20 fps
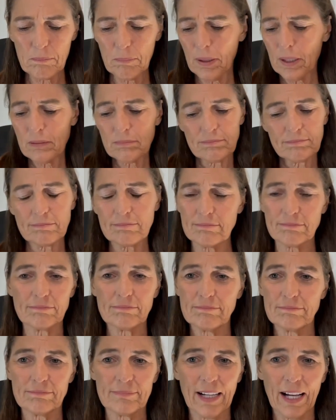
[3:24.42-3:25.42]
But
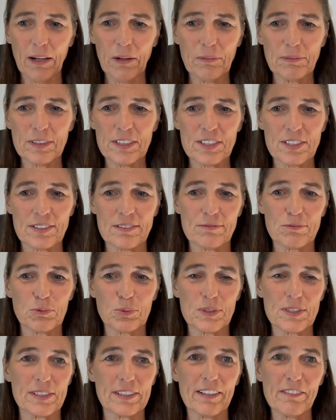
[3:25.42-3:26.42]
I just
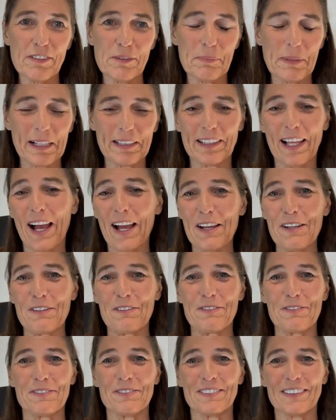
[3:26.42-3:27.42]
was living my
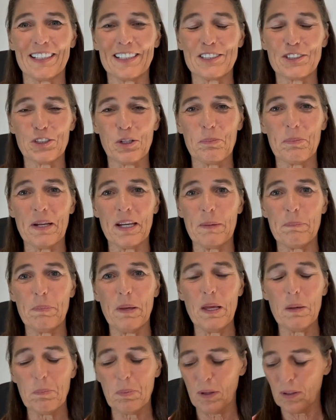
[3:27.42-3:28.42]
life like so many
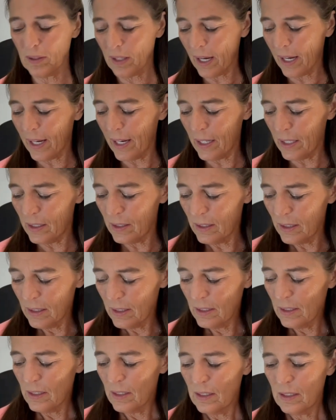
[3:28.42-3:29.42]
people. I
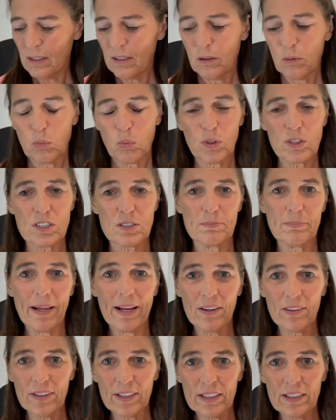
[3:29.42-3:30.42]
was
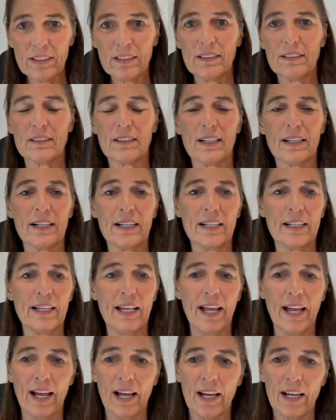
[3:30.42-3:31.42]
married. I
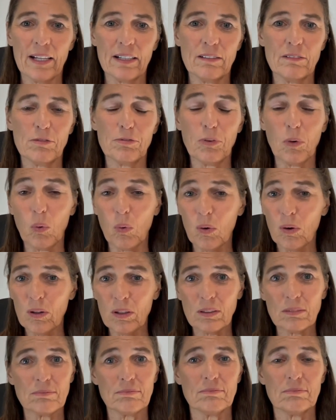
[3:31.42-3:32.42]
had four
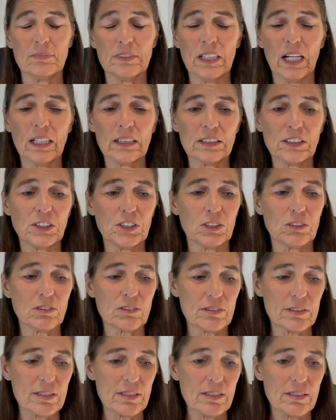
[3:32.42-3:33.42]
young
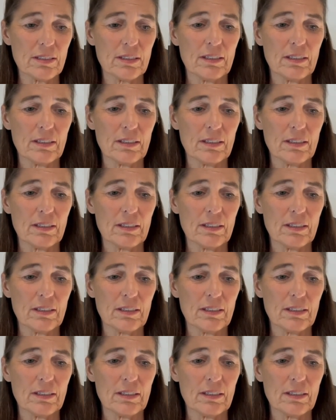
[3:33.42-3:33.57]
children,